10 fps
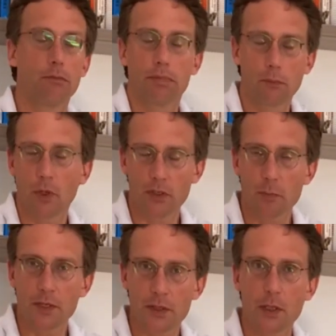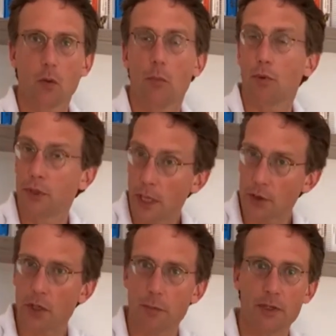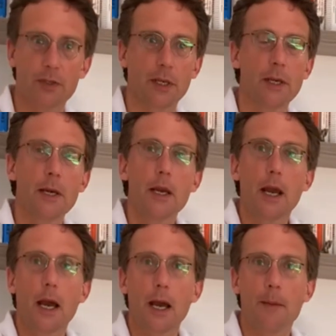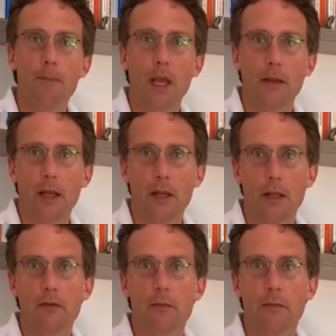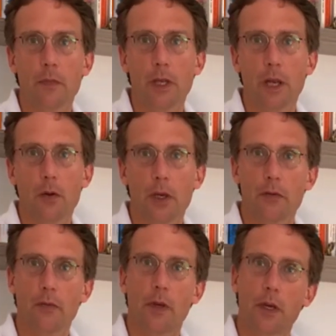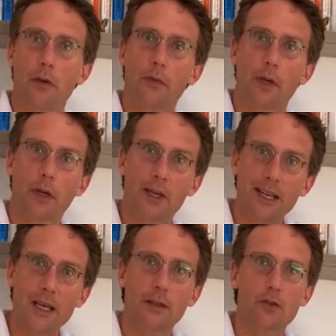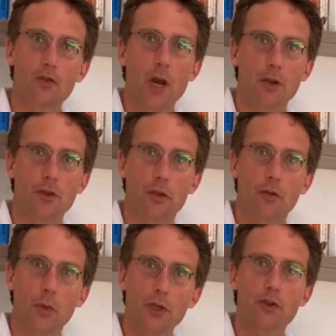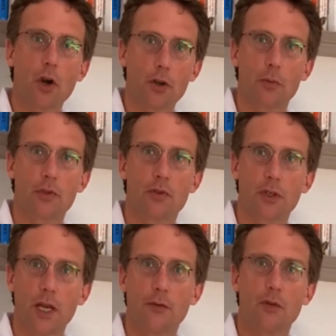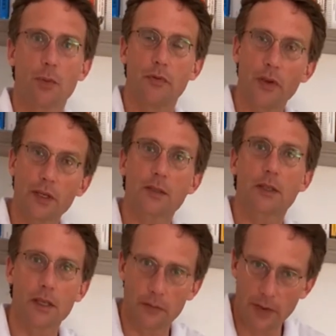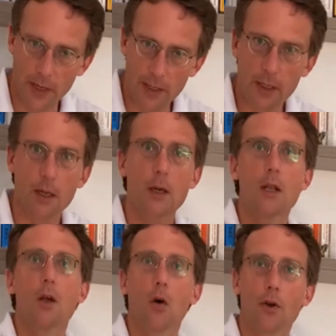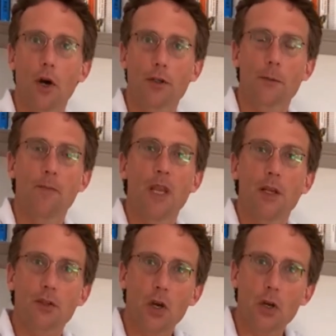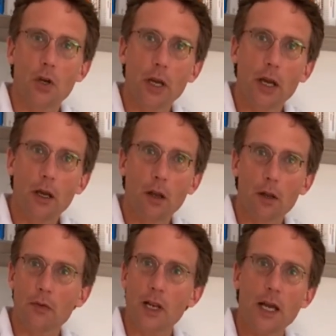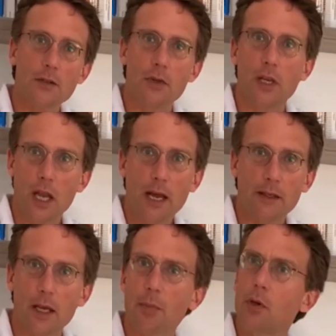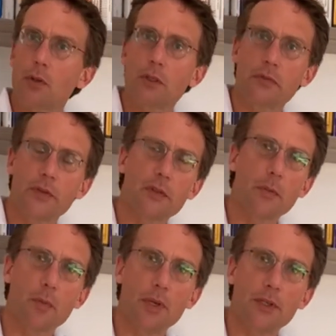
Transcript: what's missing or potentially missing. And then even give clear instruction which documents still have to be fixed, if any, or not. So a lot of clients really like that because it gives them the peace